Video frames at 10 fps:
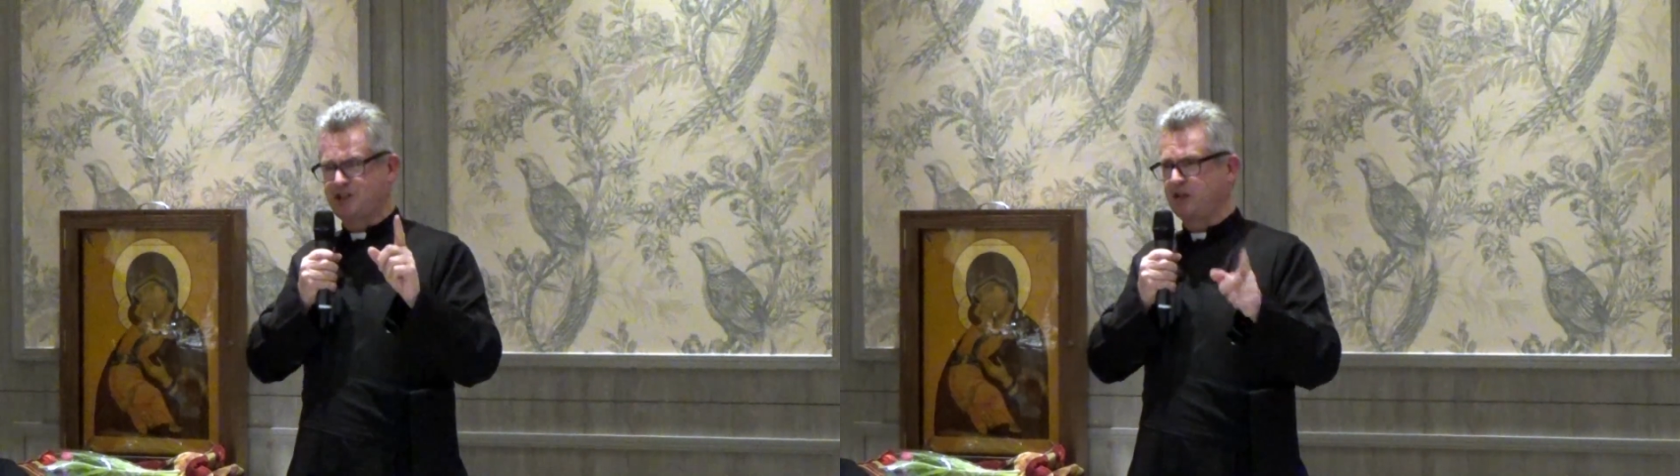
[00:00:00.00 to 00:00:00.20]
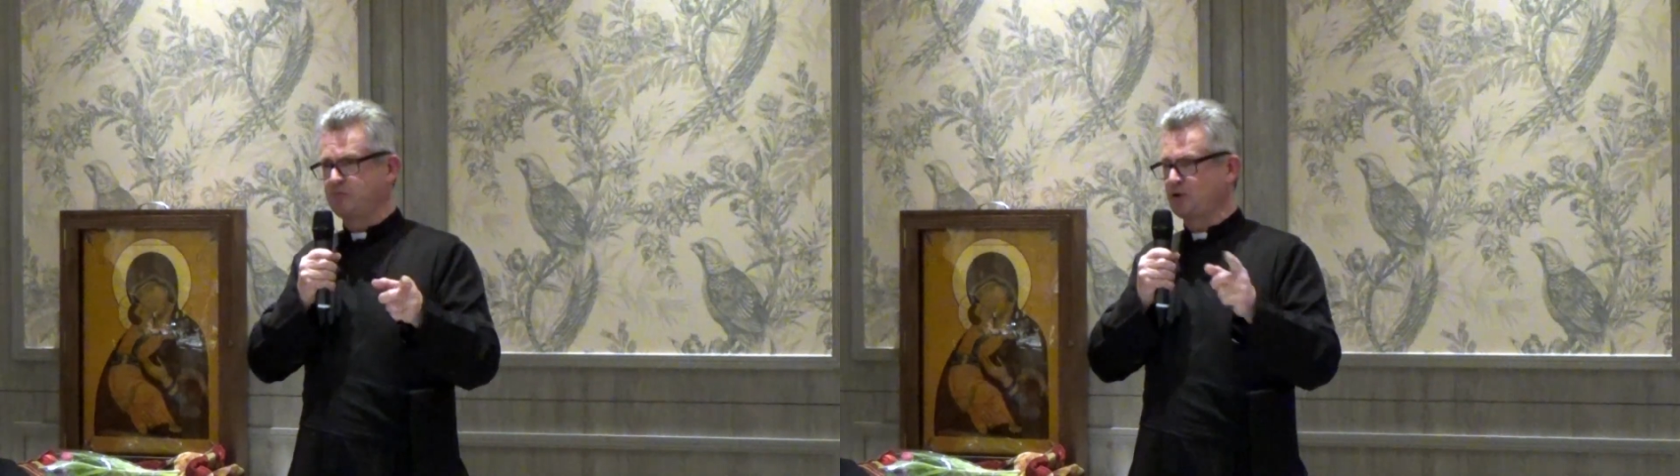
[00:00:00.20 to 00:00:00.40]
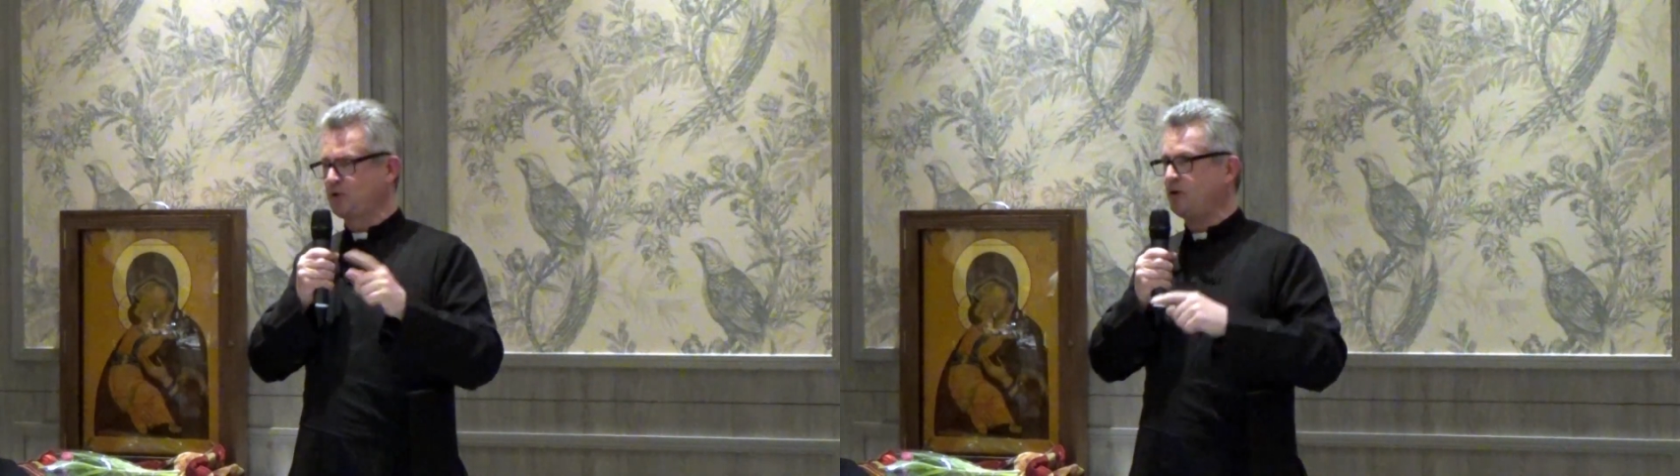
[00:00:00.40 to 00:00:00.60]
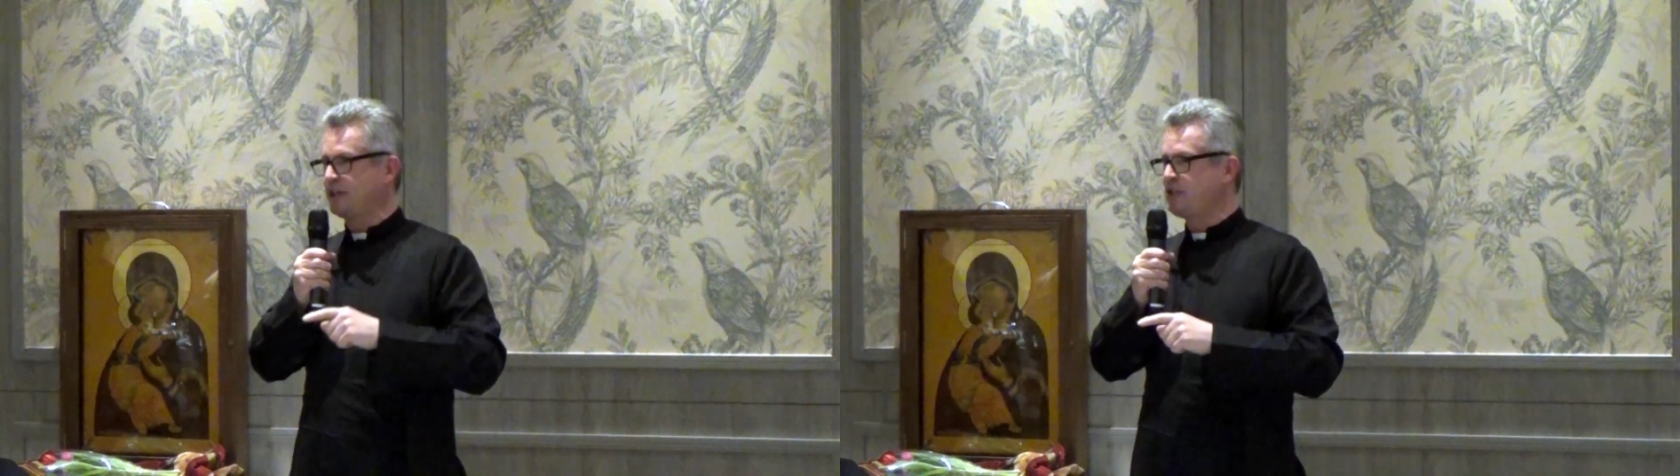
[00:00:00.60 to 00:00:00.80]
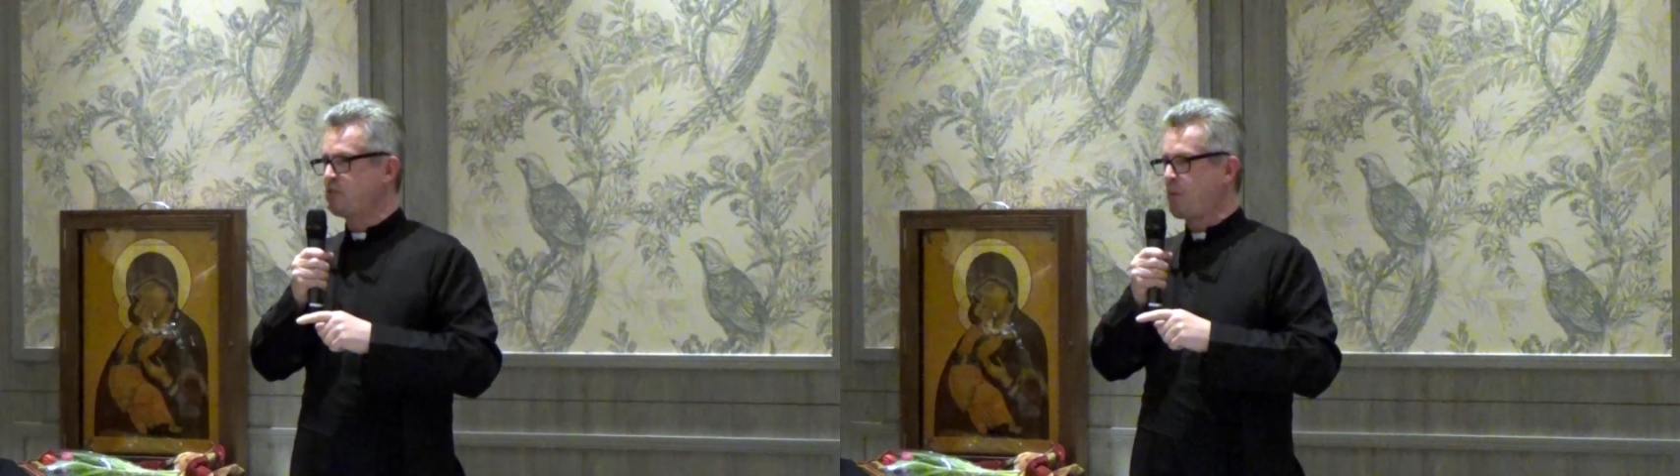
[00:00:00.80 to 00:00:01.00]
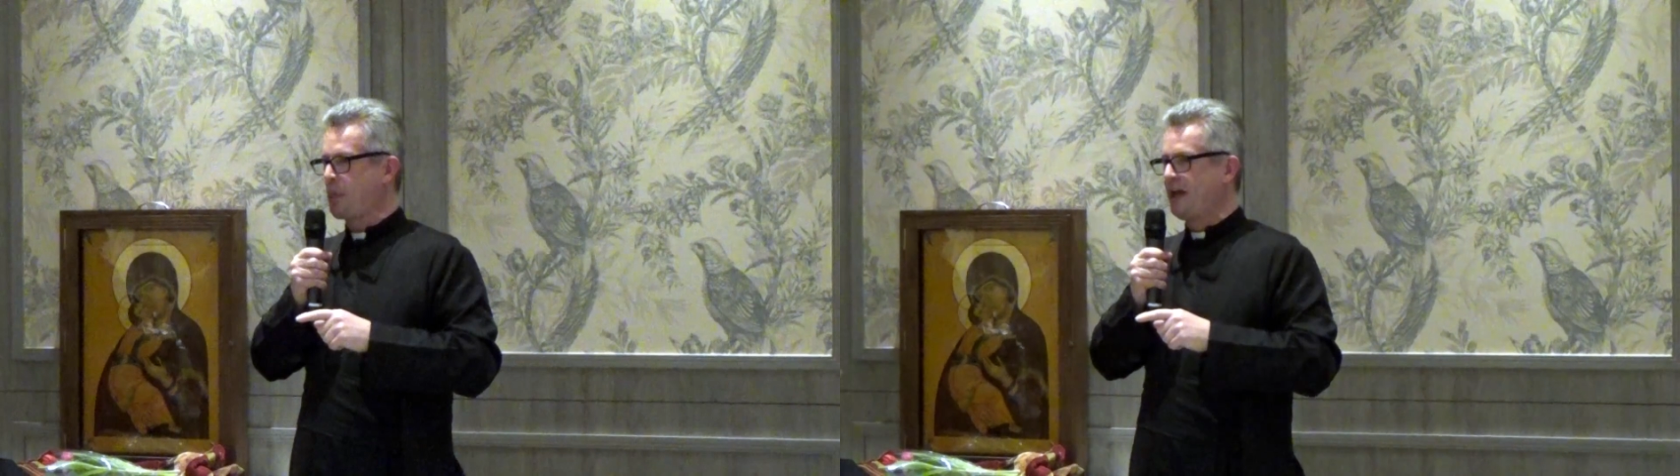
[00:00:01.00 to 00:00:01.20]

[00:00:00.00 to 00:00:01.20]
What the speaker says: John Macaulay.